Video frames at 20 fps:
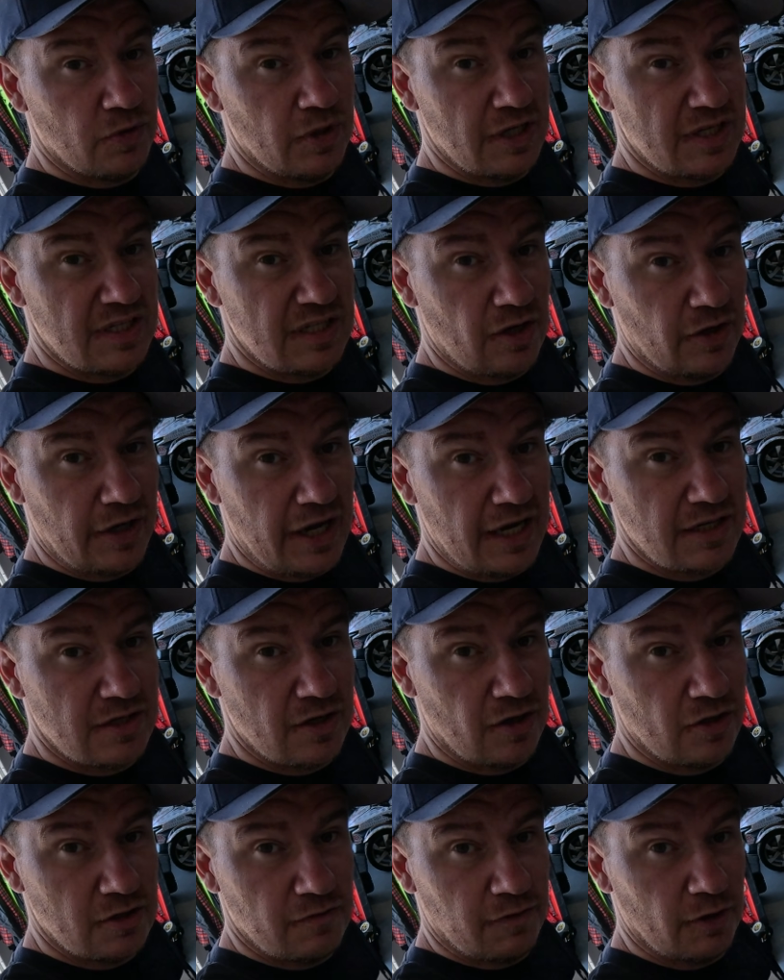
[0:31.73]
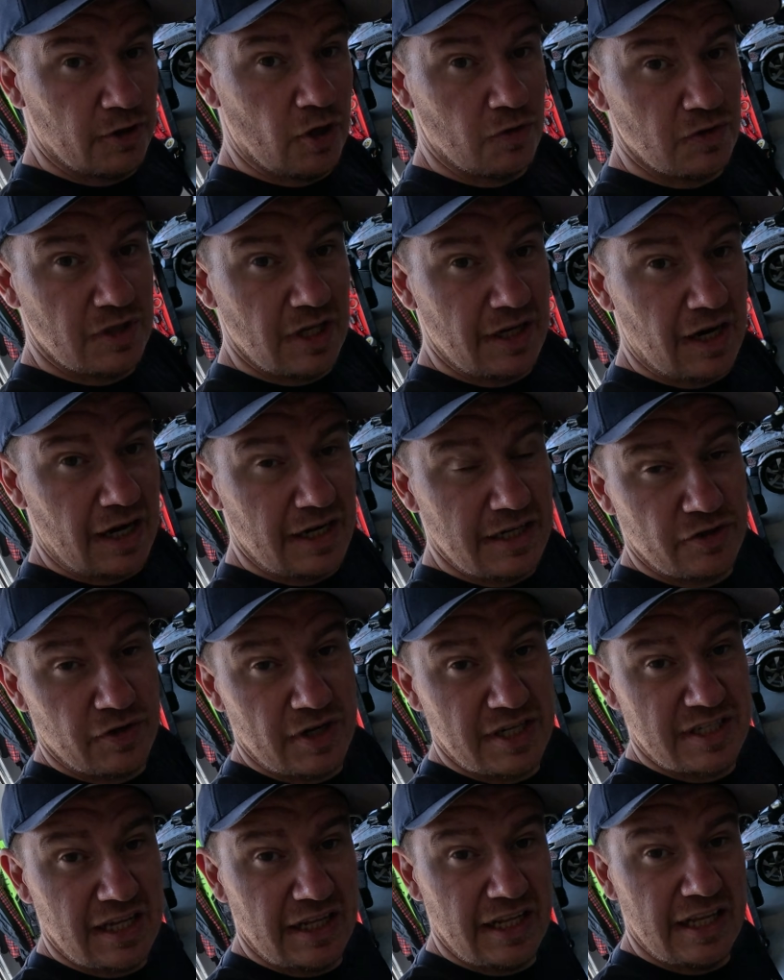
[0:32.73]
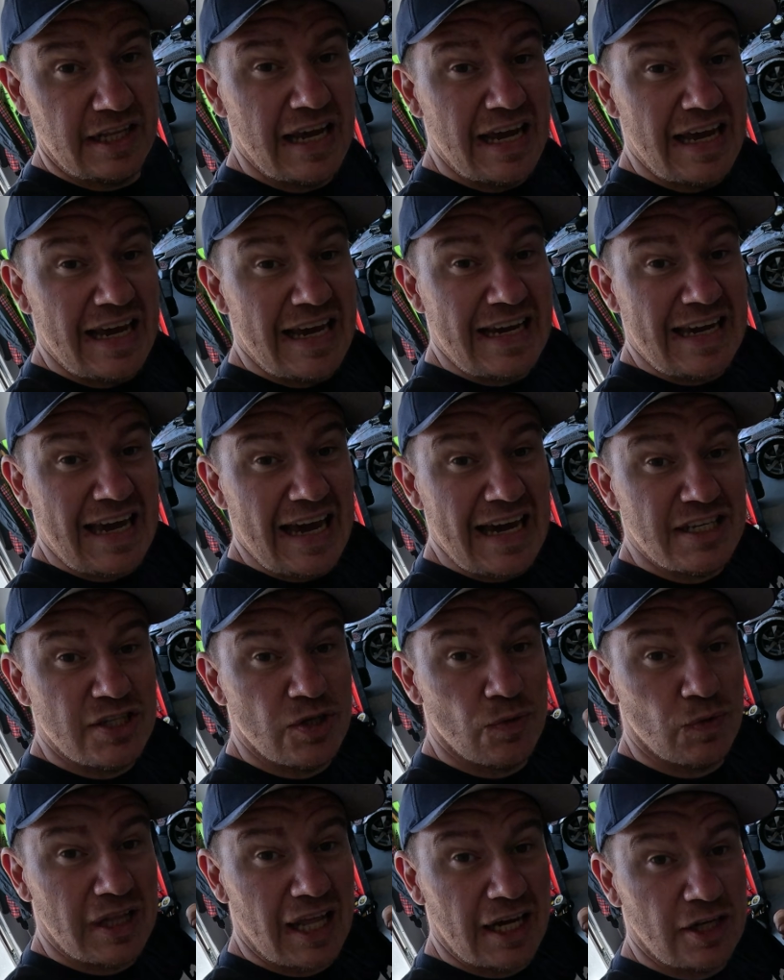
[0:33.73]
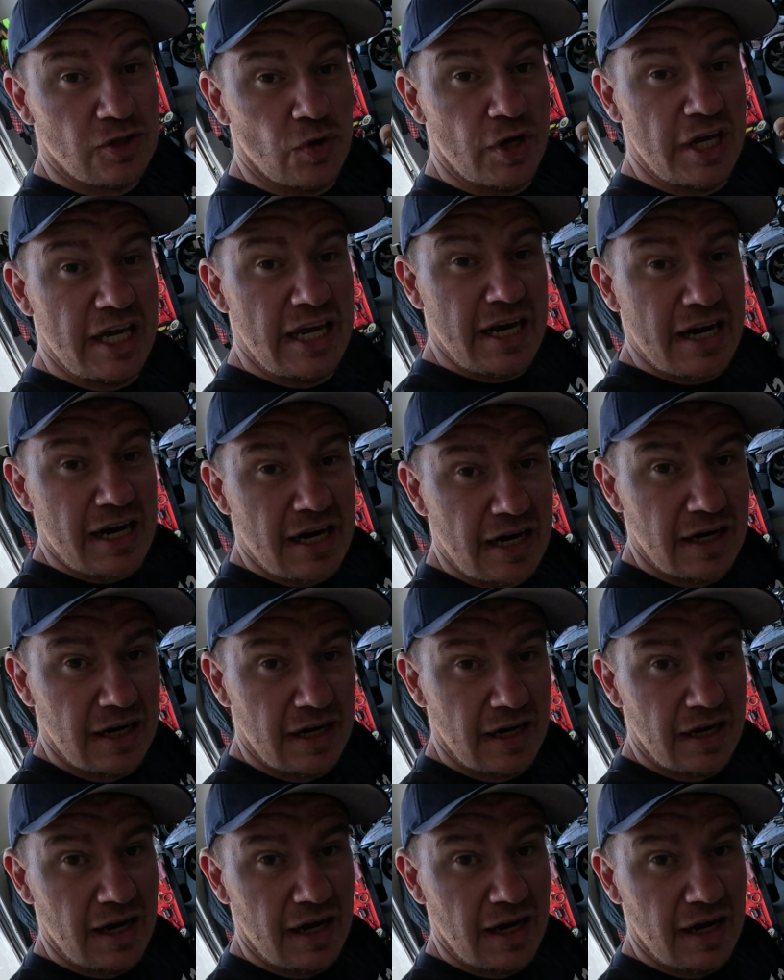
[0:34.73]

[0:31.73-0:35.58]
the stock exhaust for those that are interested in. In case you would like to hear